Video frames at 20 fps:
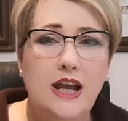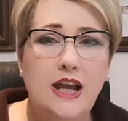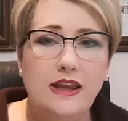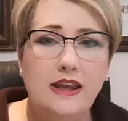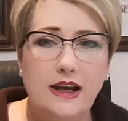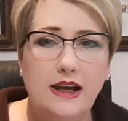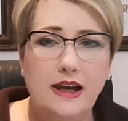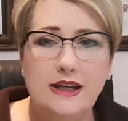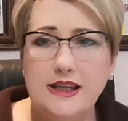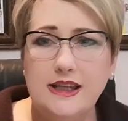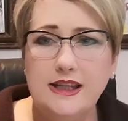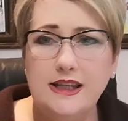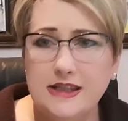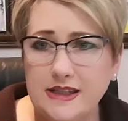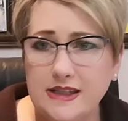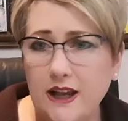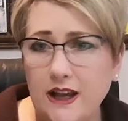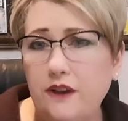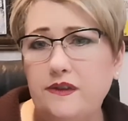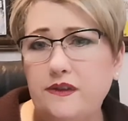That is a
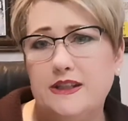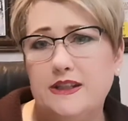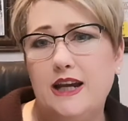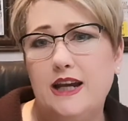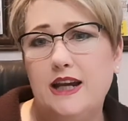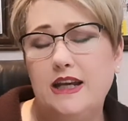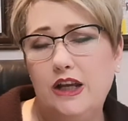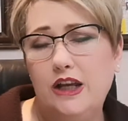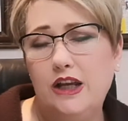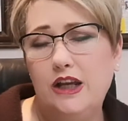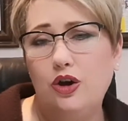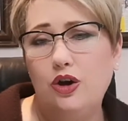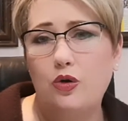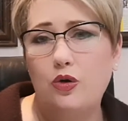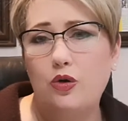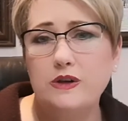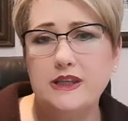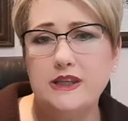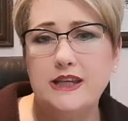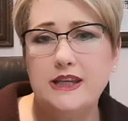self-study
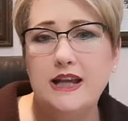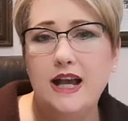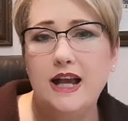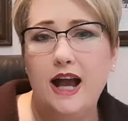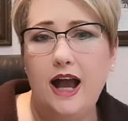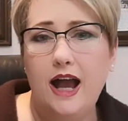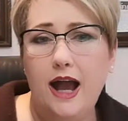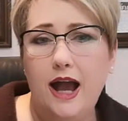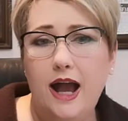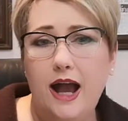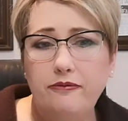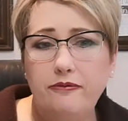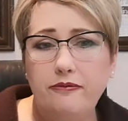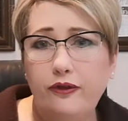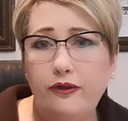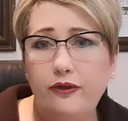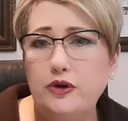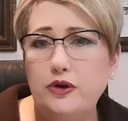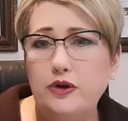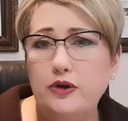course for
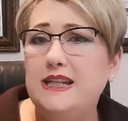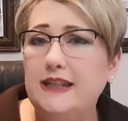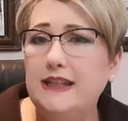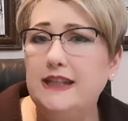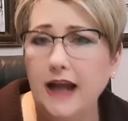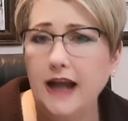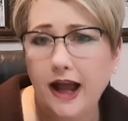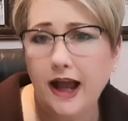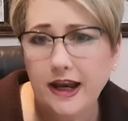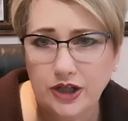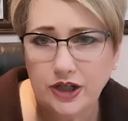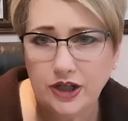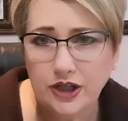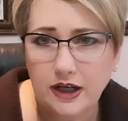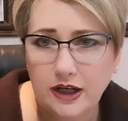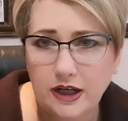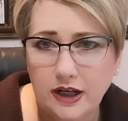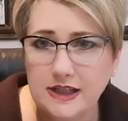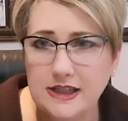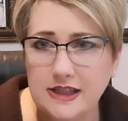
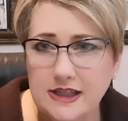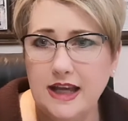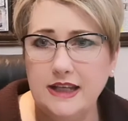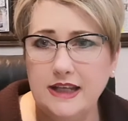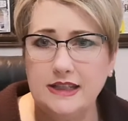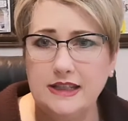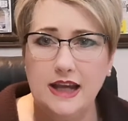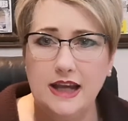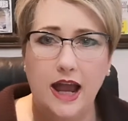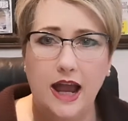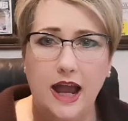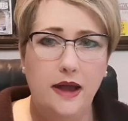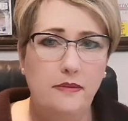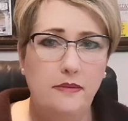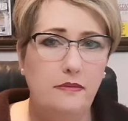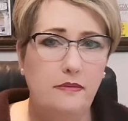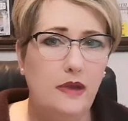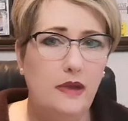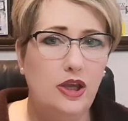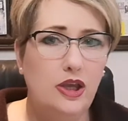$49 that,
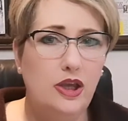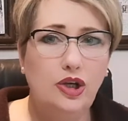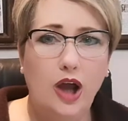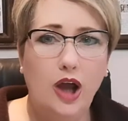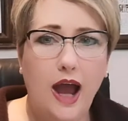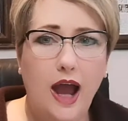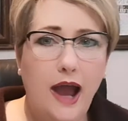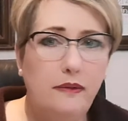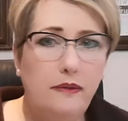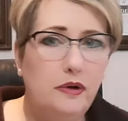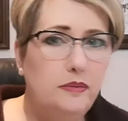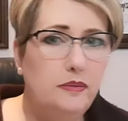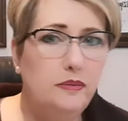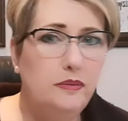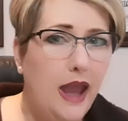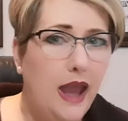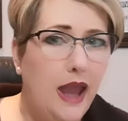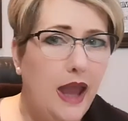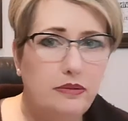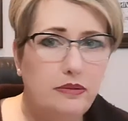you know, I would be
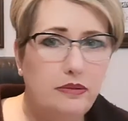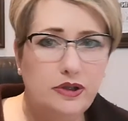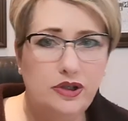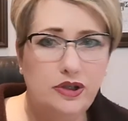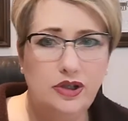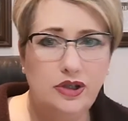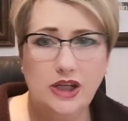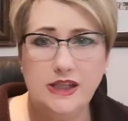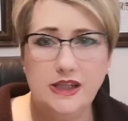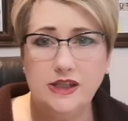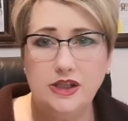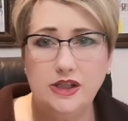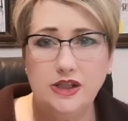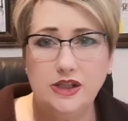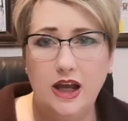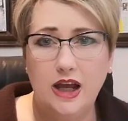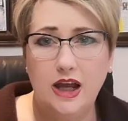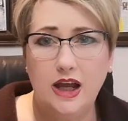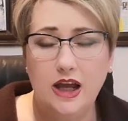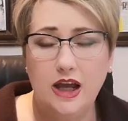able to just
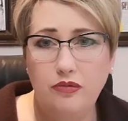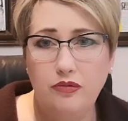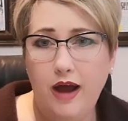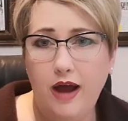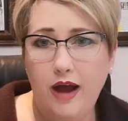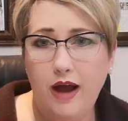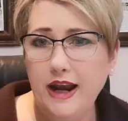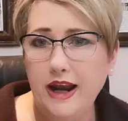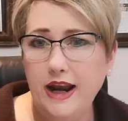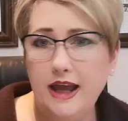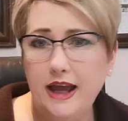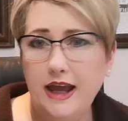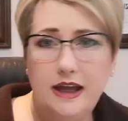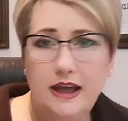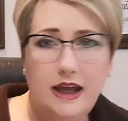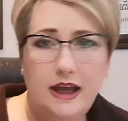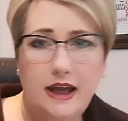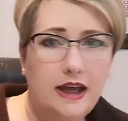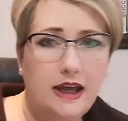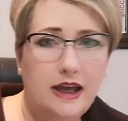run
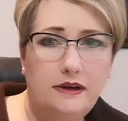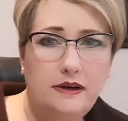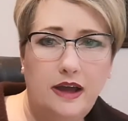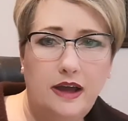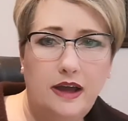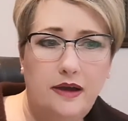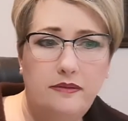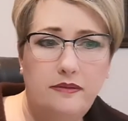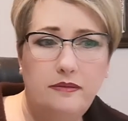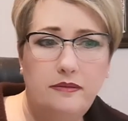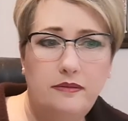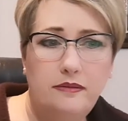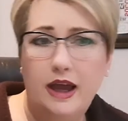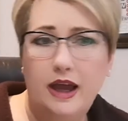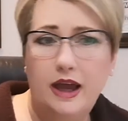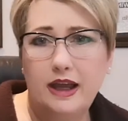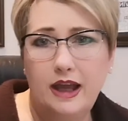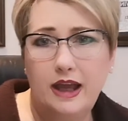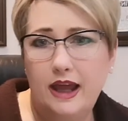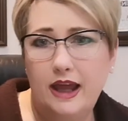
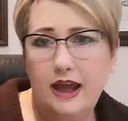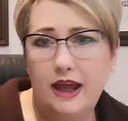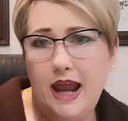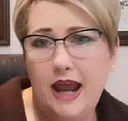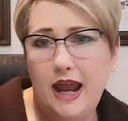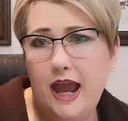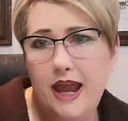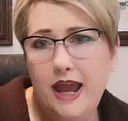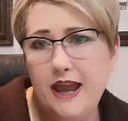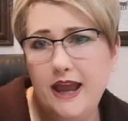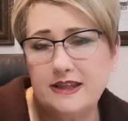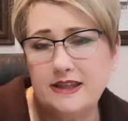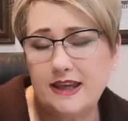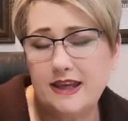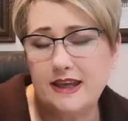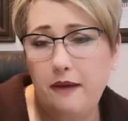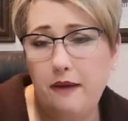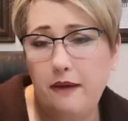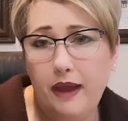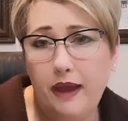an ads
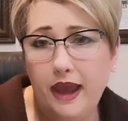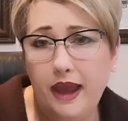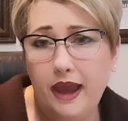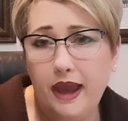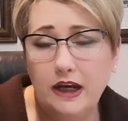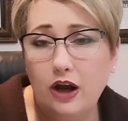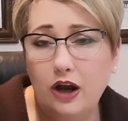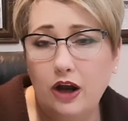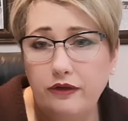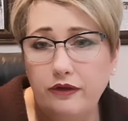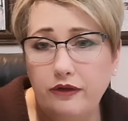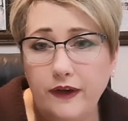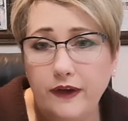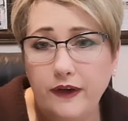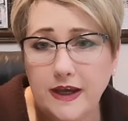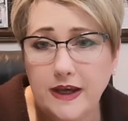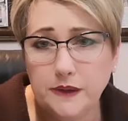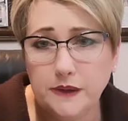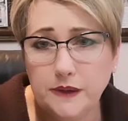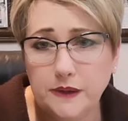campaign on
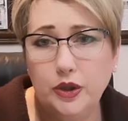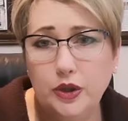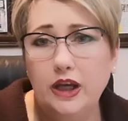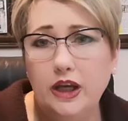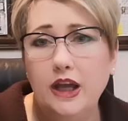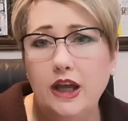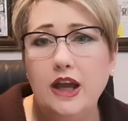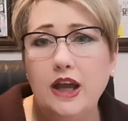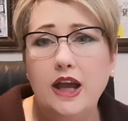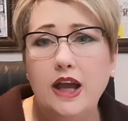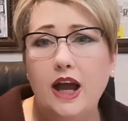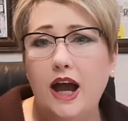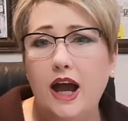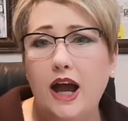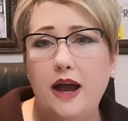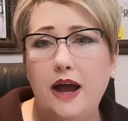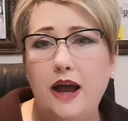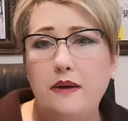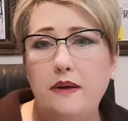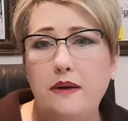Facebook
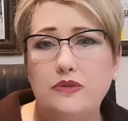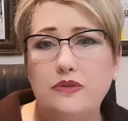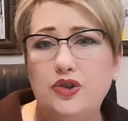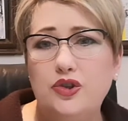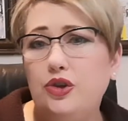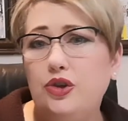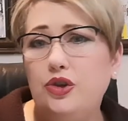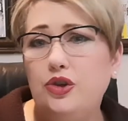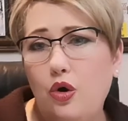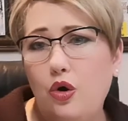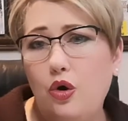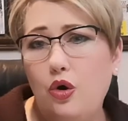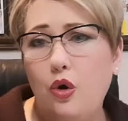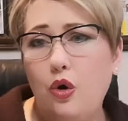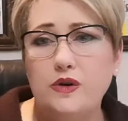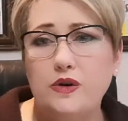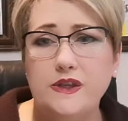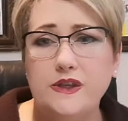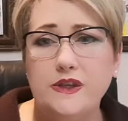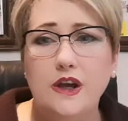to the
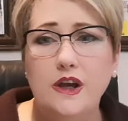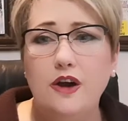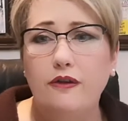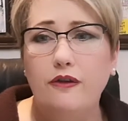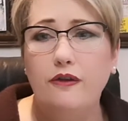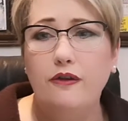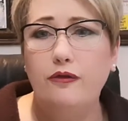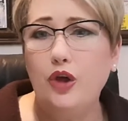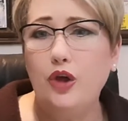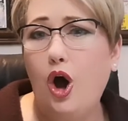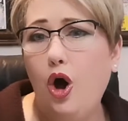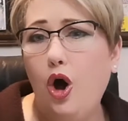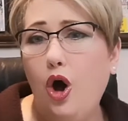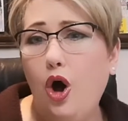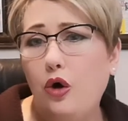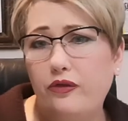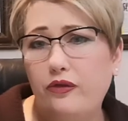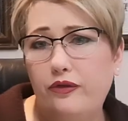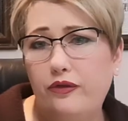course for the whole